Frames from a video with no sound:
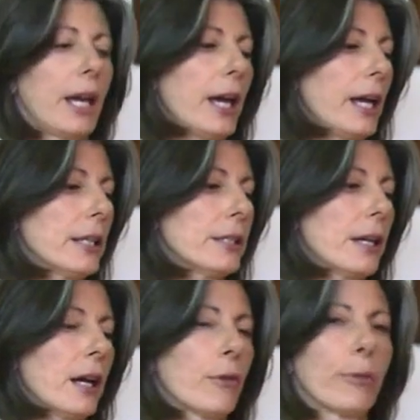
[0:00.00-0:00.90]
and
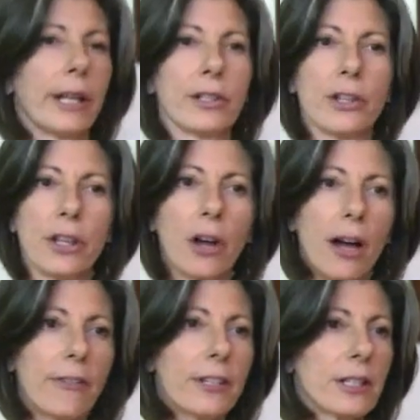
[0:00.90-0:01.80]
ran to the
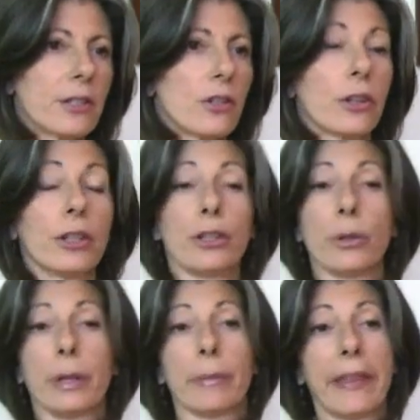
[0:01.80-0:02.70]
office and started
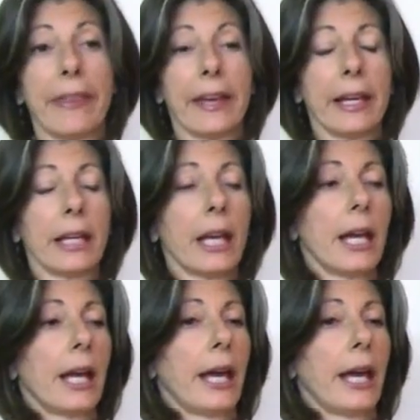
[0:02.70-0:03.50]
doing my thing,